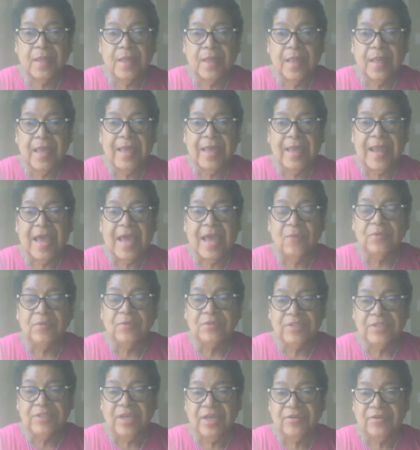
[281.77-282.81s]
And I will
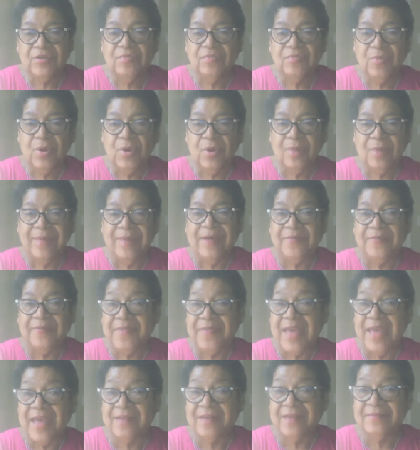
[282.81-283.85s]
tell you more about
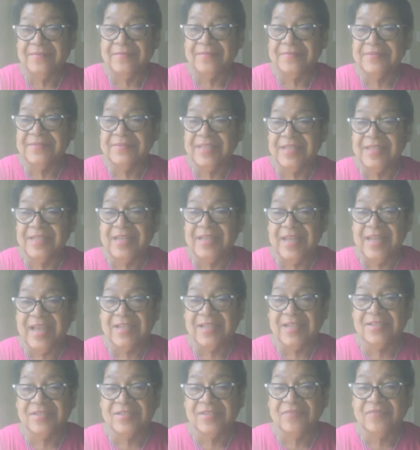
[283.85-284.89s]
that in the
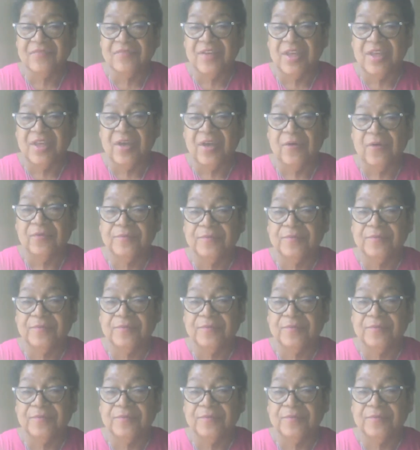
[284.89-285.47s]
next video.